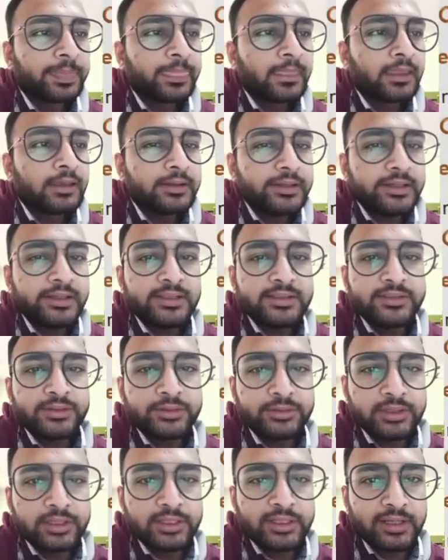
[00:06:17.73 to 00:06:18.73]
It is
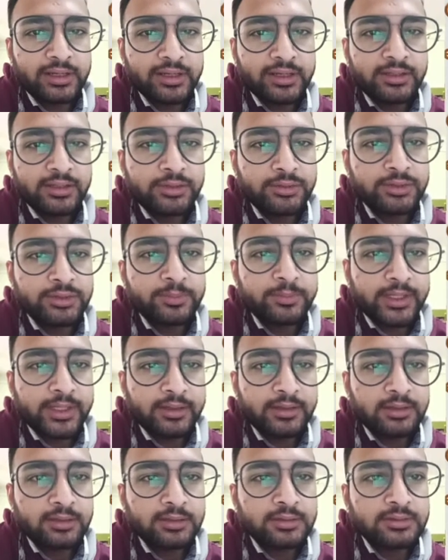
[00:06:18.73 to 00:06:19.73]
usually linked to the
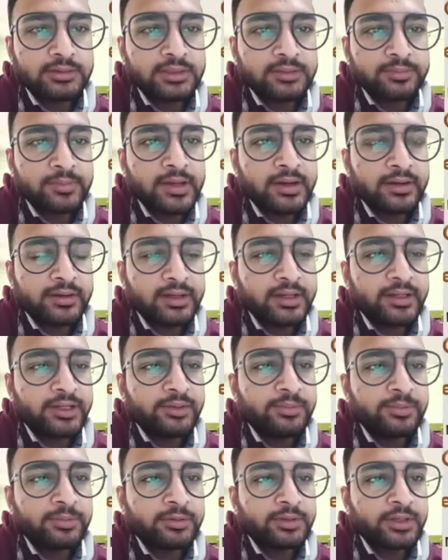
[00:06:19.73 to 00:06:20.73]
main clauses by
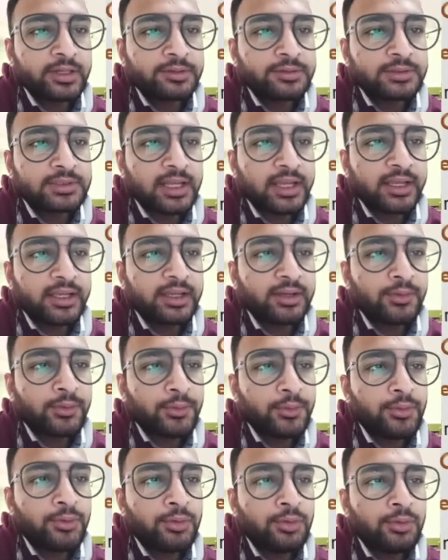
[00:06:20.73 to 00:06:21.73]
relative pronouns like a
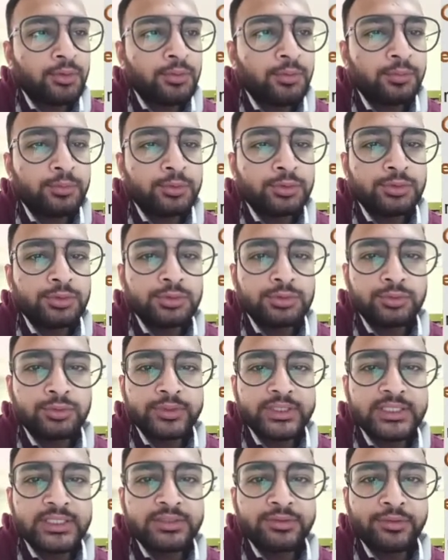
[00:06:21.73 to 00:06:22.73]
who, whom, whose,
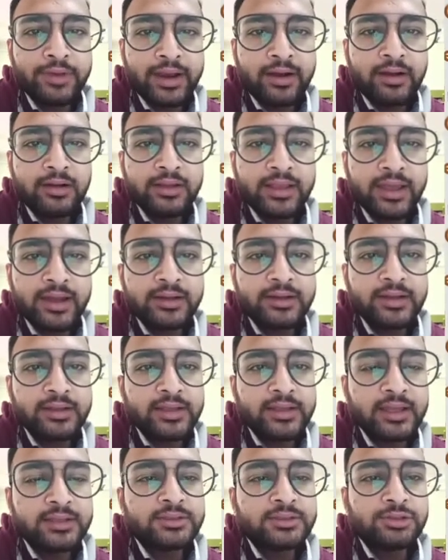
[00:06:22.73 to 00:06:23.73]
which, where, that,
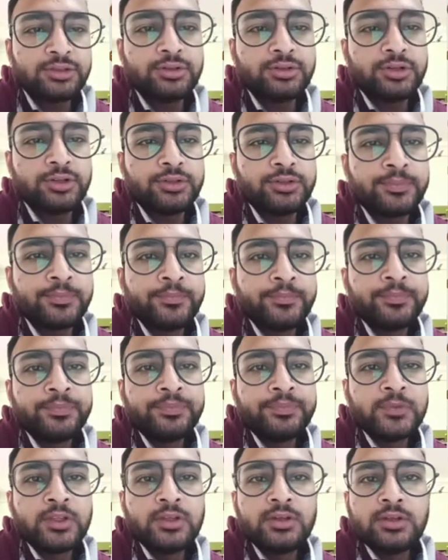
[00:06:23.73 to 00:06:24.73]
and so on.
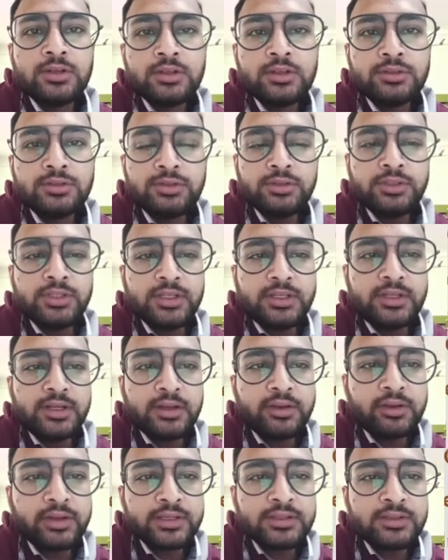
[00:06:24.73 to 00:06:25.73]
So here
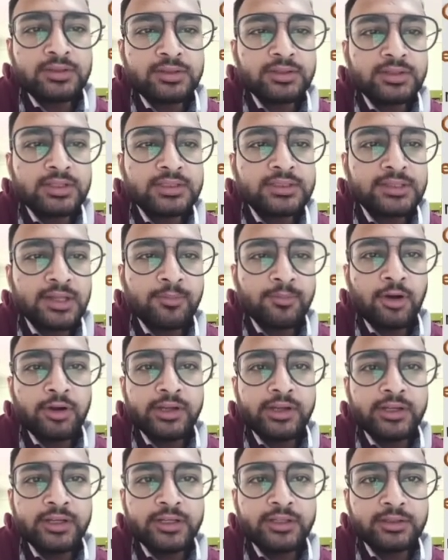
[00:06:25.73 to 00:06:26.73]
you can see the
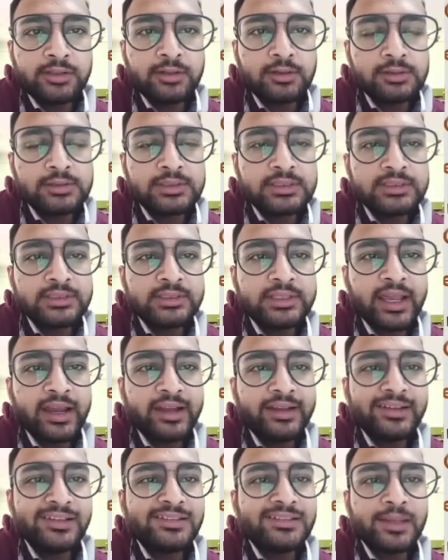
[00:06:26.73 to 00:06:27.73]
subordinate clauses
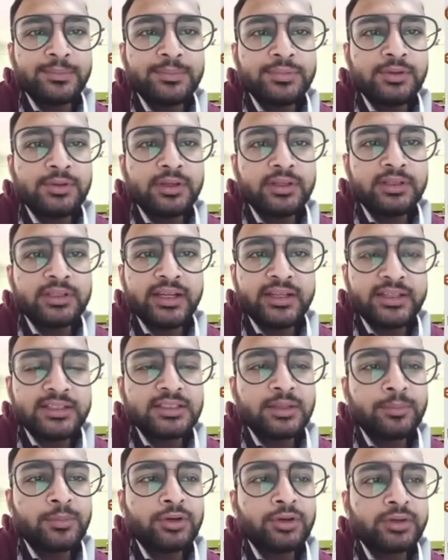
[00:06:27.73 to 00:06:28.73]
that
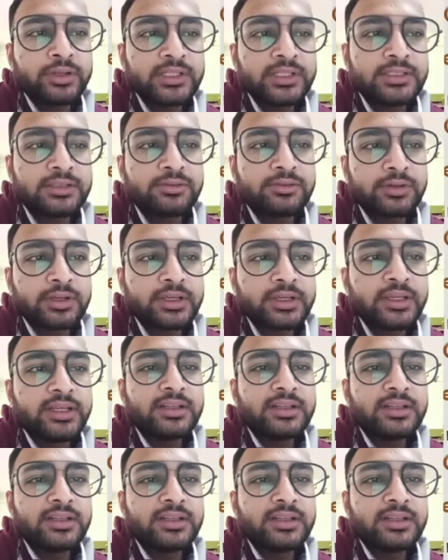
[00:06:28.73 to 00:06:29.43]
is about history.